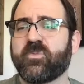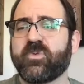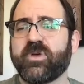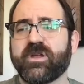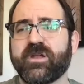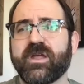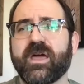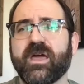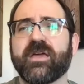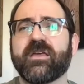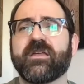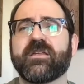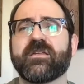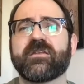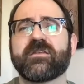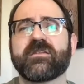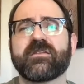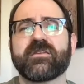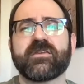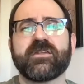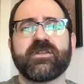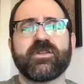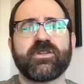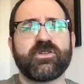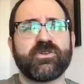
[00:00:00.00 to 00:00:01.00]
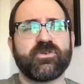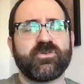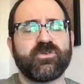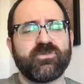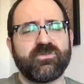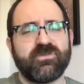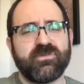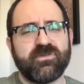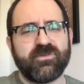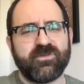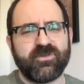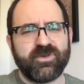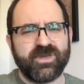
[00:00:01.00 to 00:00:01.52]

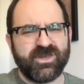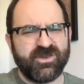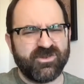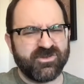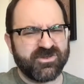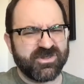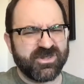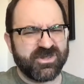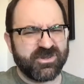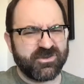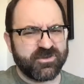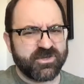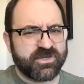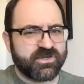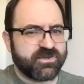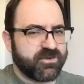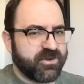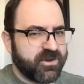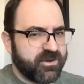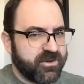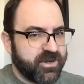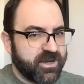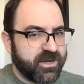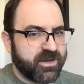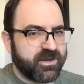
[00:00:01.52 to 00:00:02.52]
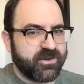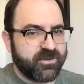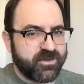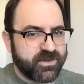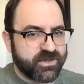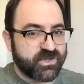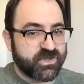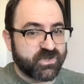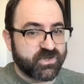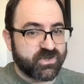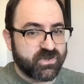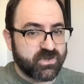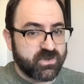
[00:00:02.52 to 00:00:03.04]
We usually do a story. We're not going to do a
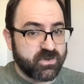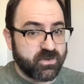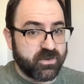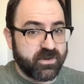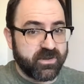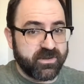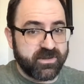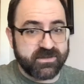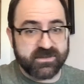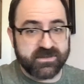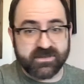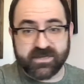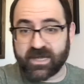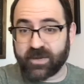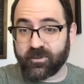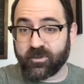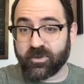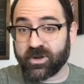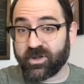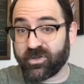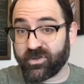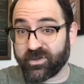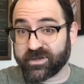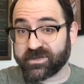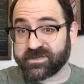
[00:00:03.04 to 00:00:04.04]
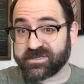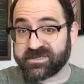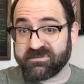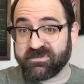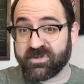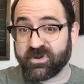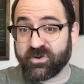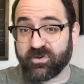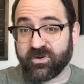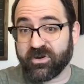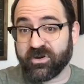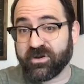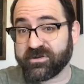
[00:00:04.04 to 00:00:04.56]
story this time. We're going to look at some
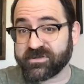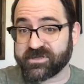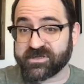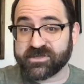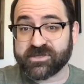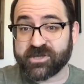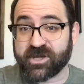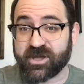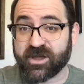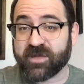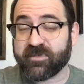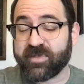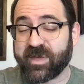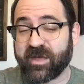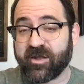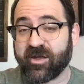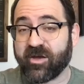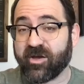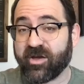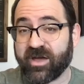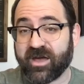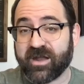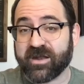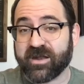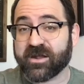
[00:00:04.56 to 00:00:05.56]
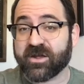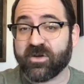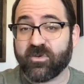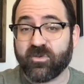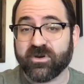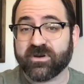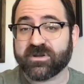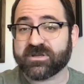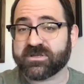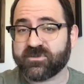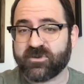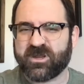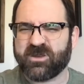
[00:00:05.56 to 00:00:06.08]
menorahs and talk about how Hanukkah
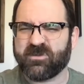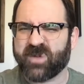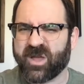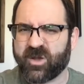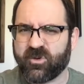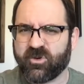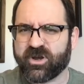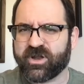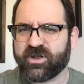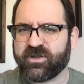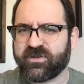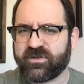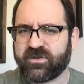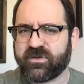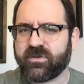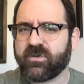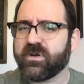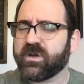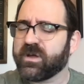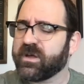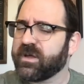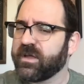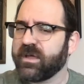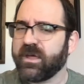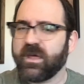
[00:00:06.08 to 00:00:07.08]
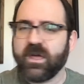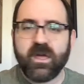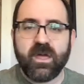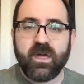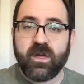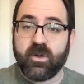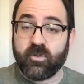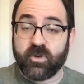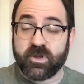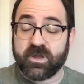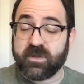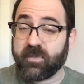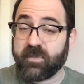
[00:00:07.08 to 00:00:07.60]
works and what you might want to do,
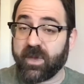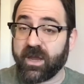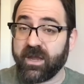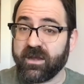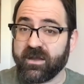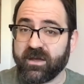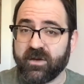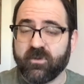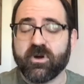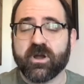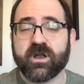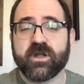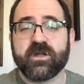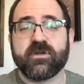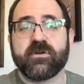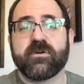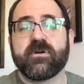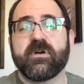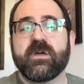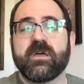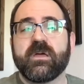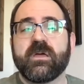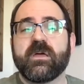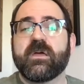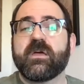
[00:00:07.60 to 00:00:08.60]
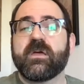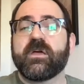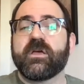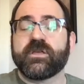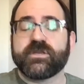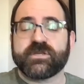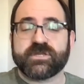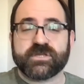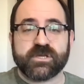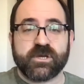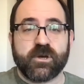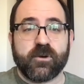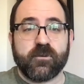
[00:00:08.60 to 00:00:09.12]
what you might not want to do.
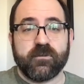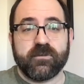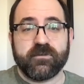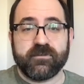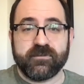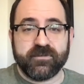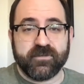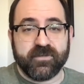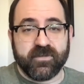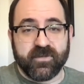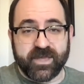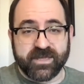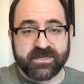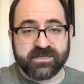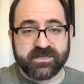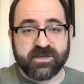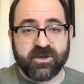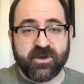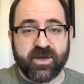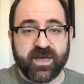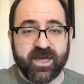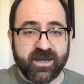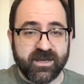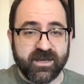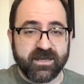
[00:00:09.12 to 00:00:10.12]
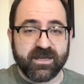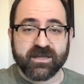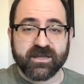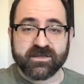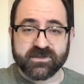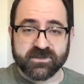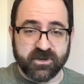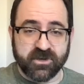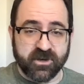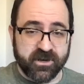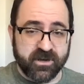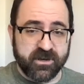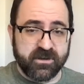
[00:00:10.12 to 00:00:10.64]
So let's go ahead and get
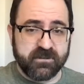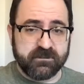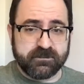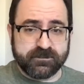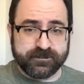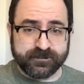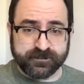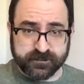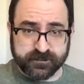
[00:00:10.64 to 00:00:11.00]
started.